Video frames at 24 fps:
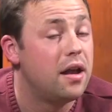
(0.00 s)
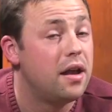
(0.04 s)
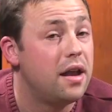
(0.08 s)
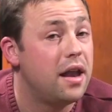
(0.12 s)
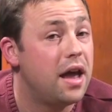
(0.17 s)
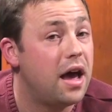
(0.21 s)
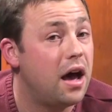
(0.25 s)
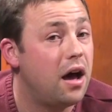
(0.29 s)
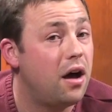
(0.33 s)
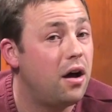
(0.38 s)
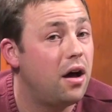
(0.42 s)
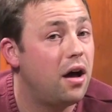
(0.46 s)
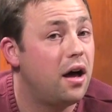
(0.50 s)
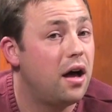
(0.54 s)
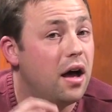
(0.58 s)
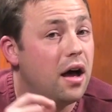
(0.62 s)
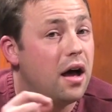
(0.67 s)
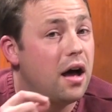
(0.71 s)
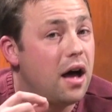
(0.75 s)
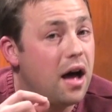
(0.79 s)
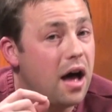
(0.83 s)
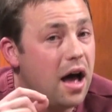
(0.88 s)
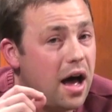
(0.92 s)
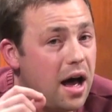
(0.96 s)
Now,
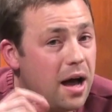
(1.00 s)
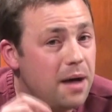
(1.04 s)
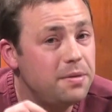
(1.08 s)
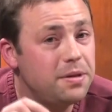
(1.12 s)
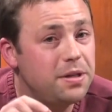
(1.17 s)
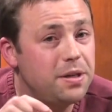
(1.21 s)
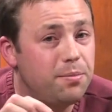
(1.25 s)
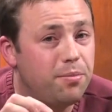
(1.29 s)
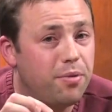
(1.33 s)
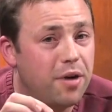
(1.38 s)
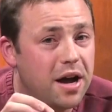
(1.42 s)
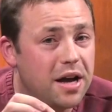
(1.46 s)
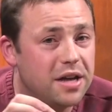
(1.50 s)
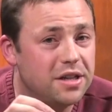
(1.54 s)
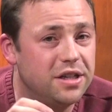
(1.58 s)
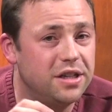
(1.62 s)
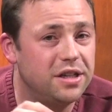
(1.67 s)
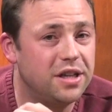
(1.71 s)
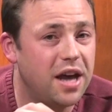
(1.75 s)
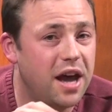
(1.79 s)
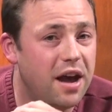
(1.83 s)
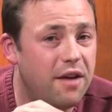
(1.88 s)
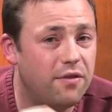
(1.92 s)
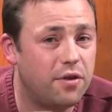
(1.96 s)
I'm surprised
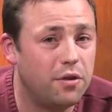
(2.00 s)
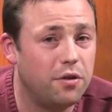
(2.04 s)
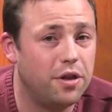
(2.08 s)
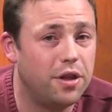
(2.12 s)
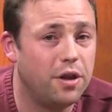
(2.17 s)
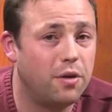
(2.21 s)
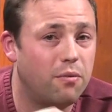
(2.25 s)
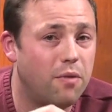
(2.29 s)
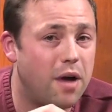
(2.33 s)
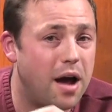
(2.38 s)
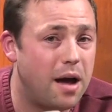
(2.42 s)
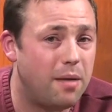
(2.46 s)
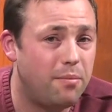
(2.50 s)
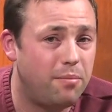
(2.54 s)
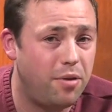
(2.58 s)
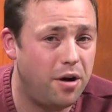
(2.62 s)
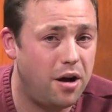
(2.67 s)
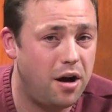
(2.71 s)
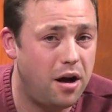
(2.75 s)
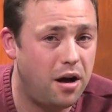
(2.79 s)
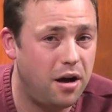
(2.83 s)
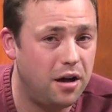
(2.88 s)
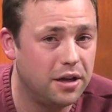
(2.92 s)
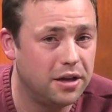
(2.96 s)
as everyone that Ron
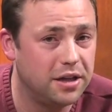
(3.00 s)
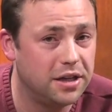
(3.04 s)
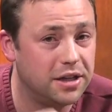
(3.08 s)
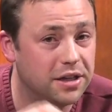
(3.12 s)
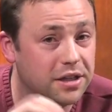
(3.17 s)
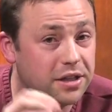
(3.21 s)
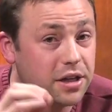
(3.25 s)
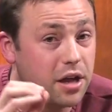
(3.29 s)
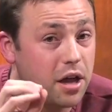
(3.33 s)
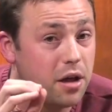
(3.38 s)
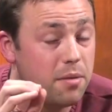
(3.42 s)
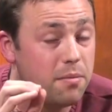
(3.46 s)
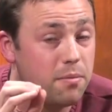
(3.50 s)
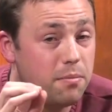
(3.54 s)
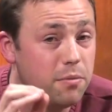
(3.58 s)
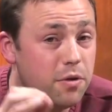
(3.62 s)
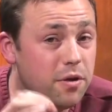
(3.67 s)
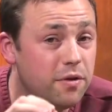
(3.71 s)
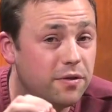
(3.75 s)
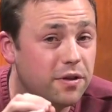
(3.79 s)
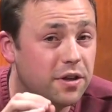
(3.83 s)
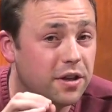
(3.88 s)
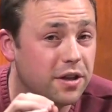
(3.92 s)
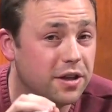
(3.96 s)
Paul has
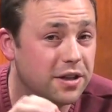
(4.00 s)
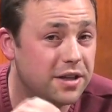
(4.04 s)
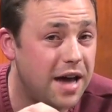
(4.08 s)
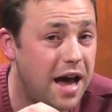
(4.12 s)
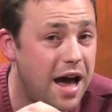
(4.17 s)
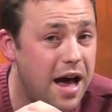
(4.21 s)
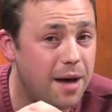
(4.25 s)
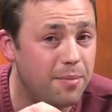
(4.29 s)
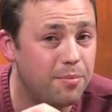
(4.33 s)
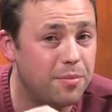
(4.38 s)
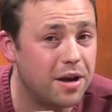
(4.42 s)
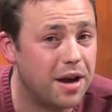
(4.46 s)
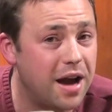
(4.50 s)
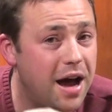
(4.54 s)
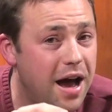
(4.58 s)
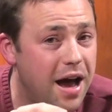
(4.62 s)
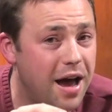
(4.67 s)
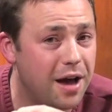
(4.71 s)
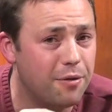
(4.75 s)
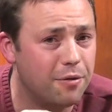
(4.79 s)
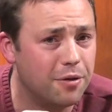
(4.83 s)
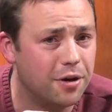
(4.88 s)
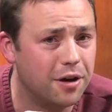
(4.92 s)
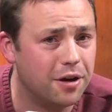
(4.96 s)
moved to the top in
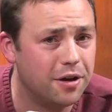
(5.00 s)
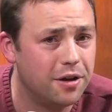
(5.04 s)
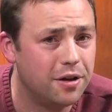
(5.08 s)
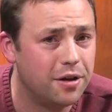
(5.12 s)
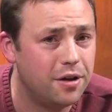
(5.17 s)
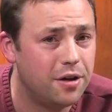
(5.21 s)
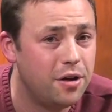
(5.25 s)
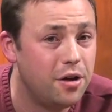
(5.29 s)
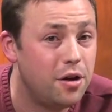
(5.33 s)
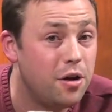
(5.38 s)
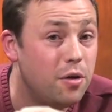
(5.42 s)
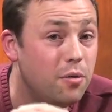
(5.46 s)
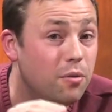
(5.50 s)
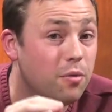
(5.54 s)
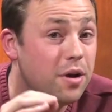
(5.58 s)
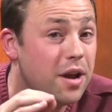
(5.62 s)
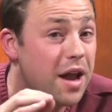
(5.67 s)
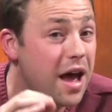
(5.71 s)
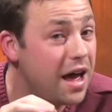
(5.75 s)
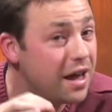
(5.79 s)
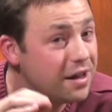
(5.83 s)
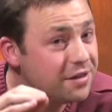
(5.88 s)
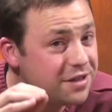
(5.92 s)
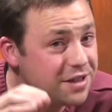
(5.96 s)
Iowa. Would
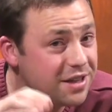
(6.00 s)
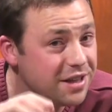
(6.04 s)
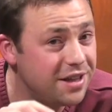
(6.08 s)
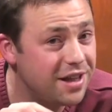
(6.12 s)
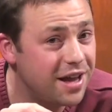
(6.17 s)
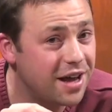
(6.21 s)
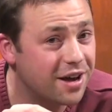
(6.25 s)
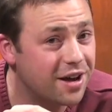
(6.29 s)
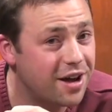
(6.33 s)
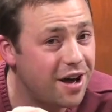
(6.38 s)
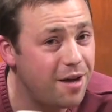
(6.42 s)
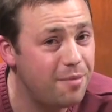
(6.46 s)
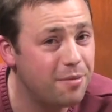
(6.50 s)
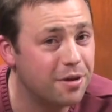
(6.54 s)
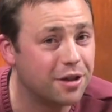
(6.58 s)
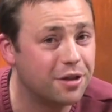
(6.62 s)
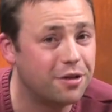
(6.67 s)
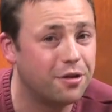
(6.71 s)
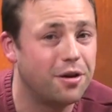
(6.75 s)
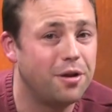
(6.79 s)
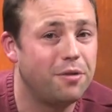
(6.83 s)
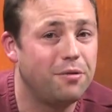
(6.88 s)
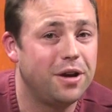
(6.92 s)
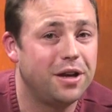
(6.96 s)
not have seen that coming
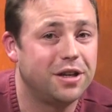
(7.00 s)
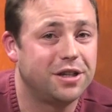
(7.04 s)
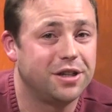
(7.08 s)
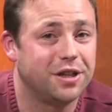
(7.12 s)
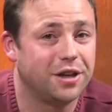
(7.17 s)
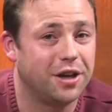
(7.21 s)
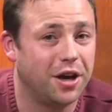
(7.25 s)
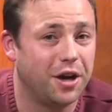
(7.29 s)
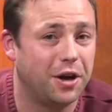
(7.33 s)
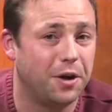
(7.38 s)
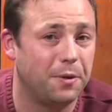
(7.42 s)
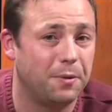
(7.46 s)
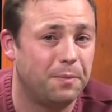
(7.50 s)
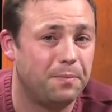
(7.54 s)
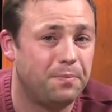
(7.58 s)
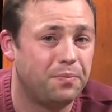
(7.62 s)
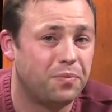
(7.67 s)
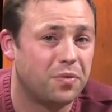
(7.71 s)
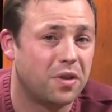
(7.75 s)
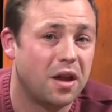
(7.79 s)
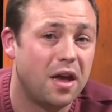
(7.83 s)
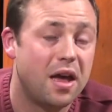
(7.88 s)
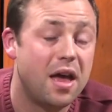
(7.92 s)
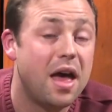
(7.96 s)
three weeks ago.
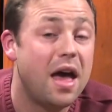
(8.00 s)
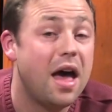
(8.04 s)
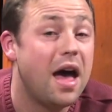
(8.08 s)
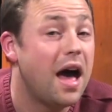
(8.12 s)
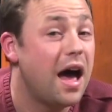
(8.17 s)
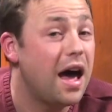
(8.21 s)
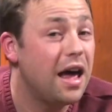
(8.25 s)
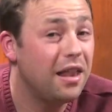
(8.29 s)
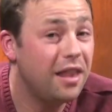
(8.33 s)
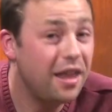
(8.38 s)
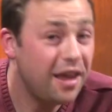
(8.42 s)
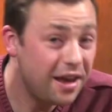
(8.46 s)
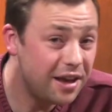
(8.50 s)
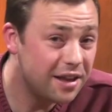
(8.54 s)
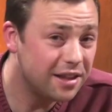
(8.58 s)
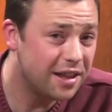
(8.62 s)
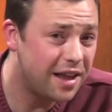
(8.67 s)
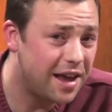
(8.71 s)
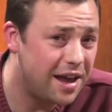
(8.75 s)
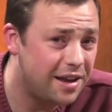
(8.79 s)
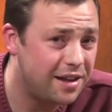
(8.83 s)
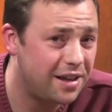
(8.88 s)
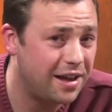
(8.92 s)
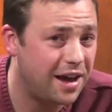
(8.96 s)
I like a
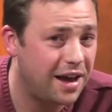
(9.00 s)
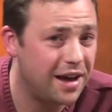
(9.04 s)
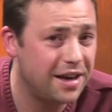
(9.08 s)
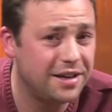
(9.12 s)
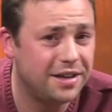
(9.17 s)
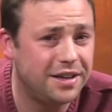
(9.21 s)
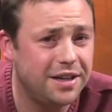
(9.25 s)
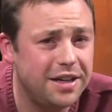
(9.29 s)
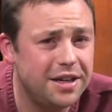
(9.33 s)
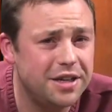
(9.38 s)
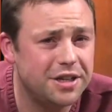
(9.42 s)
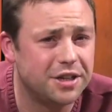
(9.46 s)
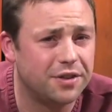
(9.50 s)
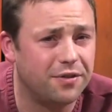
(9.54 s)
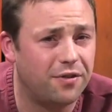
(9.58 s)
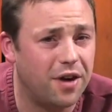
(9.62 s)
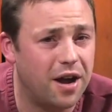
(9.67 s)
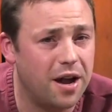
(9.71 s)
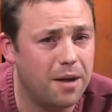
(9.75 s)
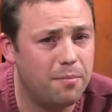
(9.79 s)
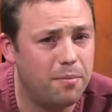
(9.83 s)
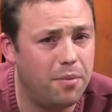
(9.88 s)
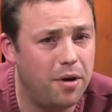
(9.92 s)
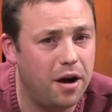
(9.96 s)
lot of the ideas of
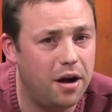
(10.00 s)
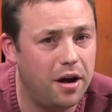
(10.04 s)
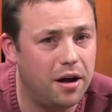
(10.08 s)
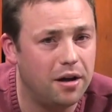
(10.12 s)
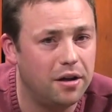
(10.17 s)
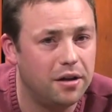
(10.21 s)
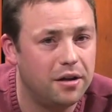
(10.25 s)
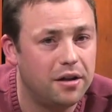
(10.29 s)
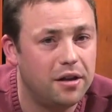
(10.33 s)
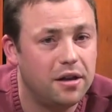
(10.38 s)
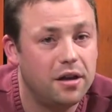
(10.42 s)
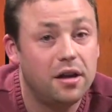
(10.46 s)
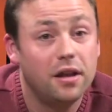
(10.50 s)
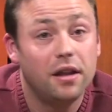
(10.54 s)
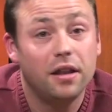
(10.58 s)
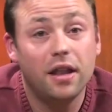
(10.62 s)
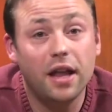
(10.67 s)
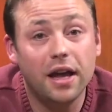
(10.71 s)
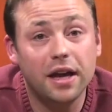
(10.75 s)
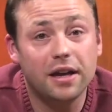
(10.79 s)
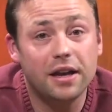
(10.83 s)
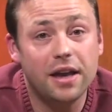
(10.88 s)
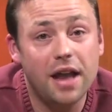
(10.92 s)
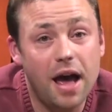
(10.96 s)
Ron Paul,
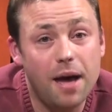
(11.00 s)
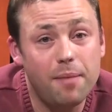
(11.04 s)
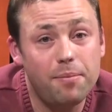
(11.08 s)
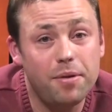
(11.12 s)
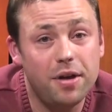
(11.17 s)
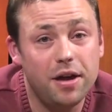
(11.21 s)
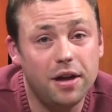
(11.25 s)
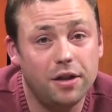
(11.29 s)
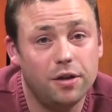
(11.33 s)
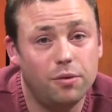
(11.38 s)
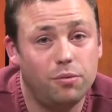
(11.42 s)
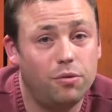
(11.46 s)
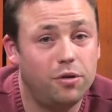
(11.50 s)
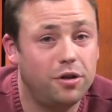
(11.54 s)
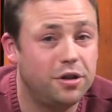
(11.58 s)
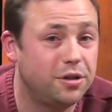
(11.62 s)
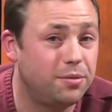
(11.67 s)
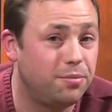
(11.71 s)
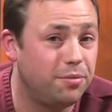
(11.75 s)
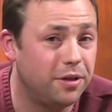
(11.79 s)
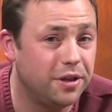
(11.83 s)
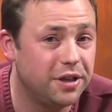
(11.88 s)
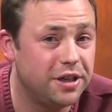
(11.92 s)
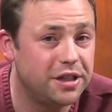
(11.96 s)
like not being the world's
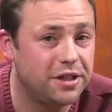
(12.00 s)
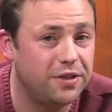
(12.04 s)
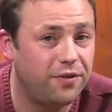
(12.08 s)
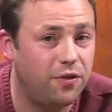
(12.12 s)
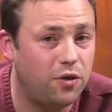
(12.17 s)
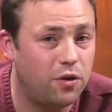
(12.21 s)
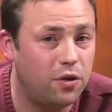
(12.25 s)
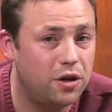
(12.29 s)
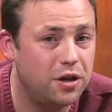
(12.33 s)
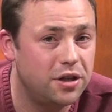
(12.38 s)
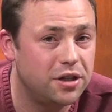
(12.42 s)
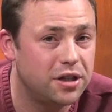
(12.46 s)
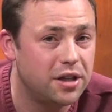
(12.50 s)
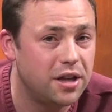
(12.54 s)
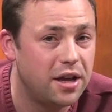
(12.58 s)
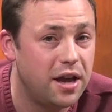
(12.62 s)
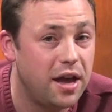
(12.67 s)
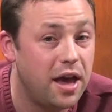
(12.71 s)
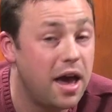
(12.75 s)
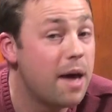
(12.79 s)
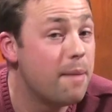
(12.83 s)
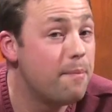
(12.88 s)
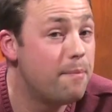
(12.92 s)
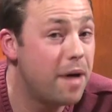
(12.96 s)
police force
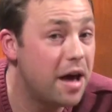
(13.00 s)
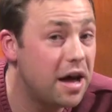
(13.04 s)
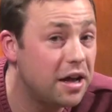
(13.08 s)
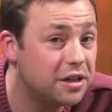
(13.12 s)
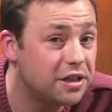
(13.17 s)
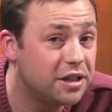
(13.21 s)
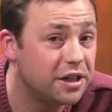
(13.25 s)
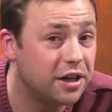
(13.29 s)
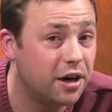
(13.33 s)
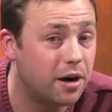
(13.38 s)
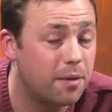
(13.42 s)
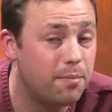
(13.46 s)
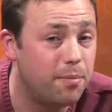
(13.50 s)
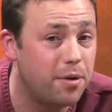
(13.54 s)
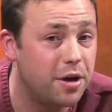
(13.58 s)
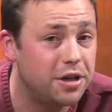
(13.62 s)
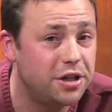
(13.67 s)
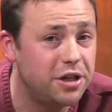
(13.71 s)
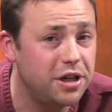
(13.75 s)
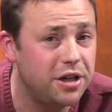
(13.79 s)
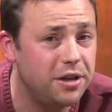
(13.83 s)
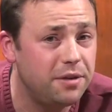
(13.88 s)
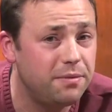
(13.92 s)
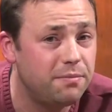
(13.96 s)
and balancing our
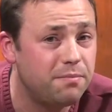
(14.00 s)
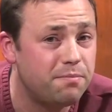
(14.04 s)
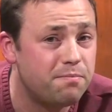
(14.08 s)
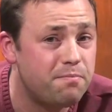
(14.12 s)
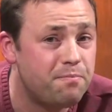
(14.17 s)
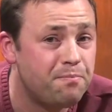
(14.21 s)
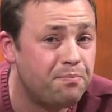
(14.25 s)
budget,